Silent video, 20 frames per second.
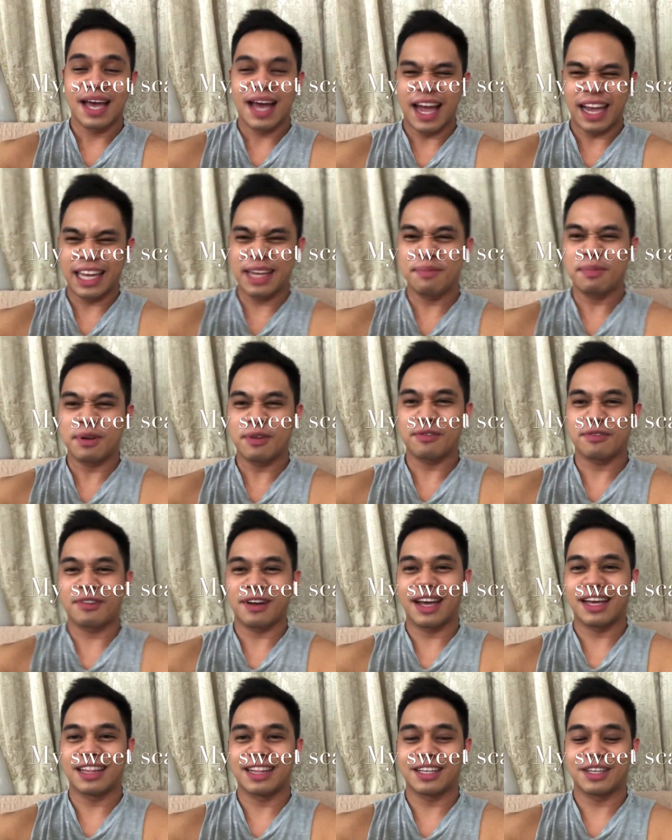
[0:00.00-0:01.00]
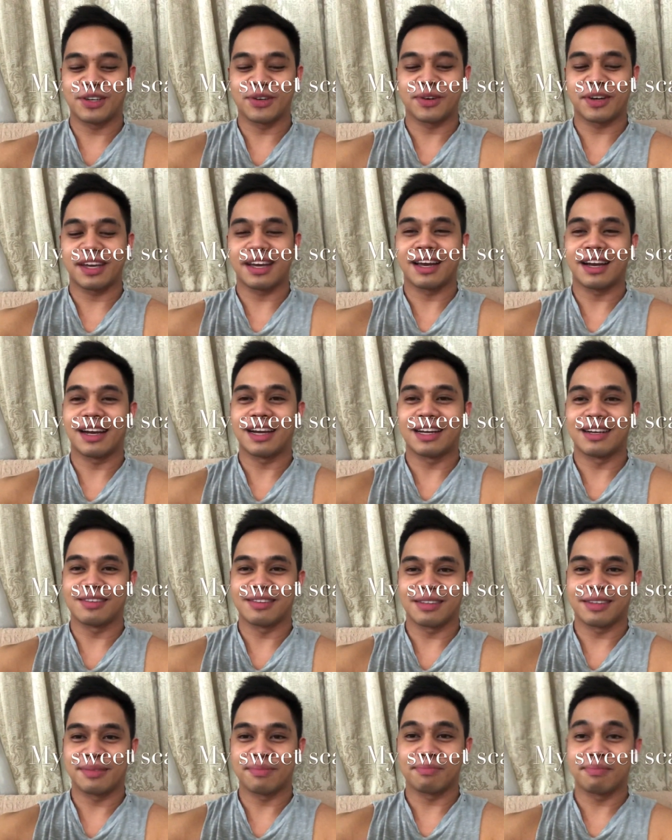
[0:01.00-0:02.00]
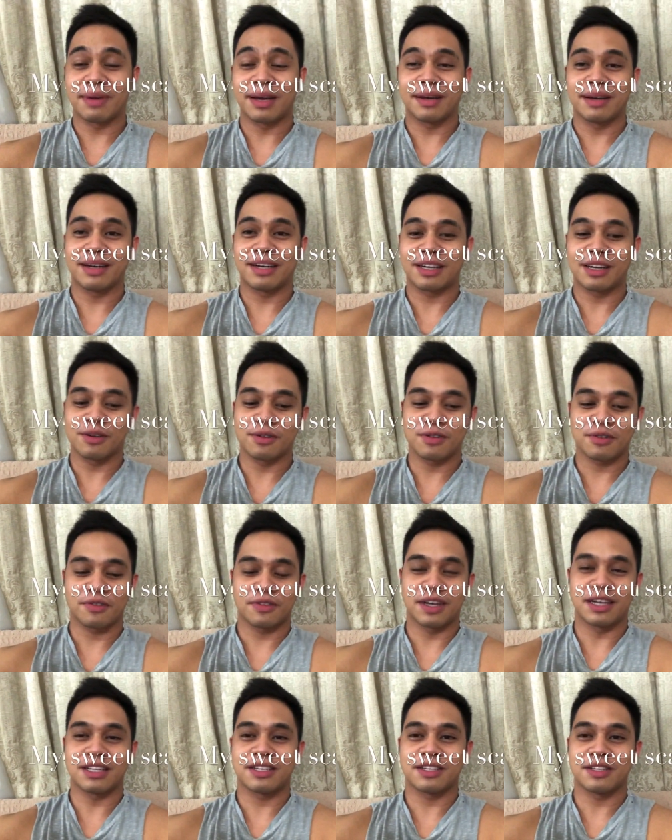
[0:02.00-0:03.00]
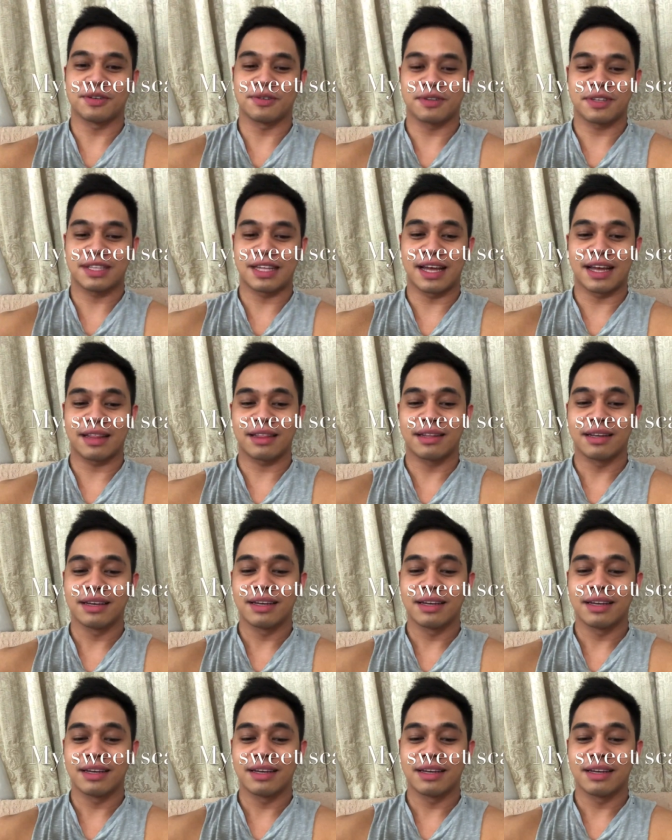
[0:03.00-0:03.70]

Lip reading: I even find joking around. My close friends knows that.